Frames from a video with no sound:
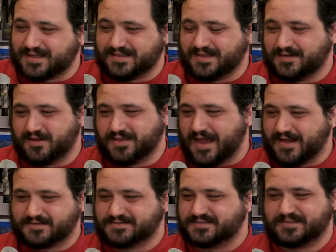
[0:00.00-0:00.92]
I think all the
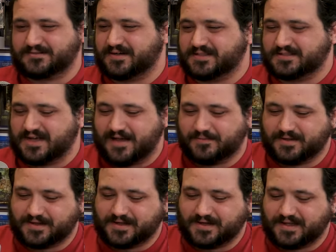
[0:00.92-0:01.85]
actors did a great job
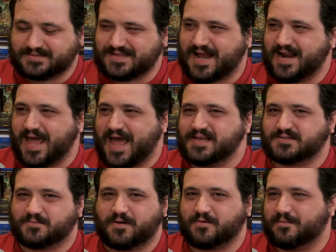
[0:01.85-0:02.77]
in mm -hmm. it. Mm-hmm. It's not
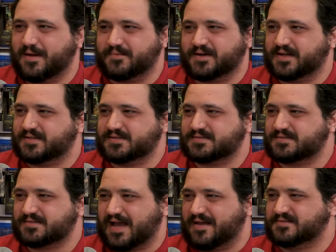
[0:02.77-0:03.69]
as well remembered as
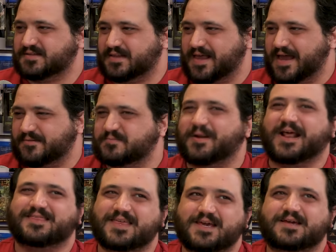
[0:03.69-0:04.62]
Silence of the Lambs, but
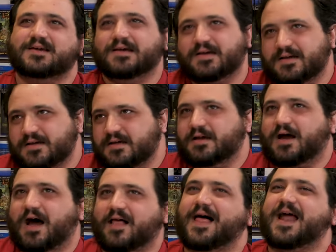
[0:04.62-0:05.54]
I think
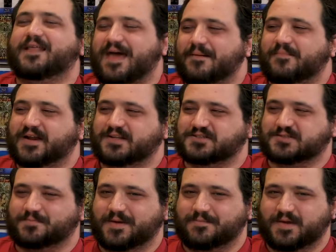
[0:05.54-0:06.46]
a lot of that might have
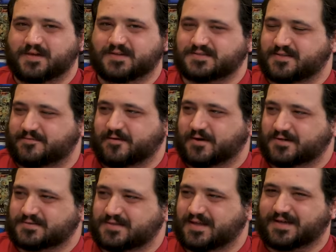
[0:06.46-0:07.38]
just been because the
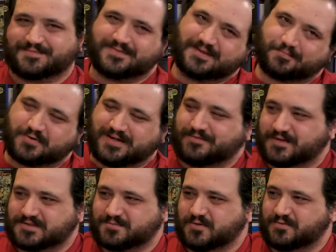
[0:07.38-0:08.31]
first, the, the
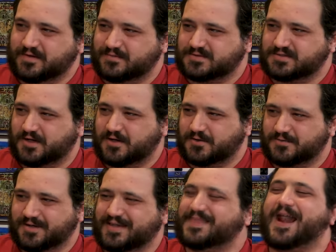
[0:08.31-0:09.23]
previous movie was
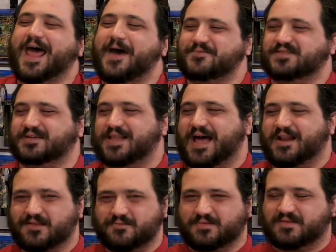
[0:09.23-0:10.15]
so. That happens yeah. a lot.
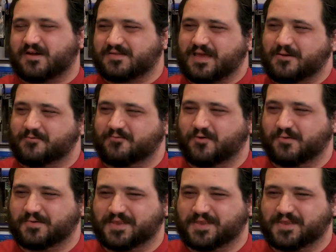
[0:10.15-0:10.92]
I think we talked about before.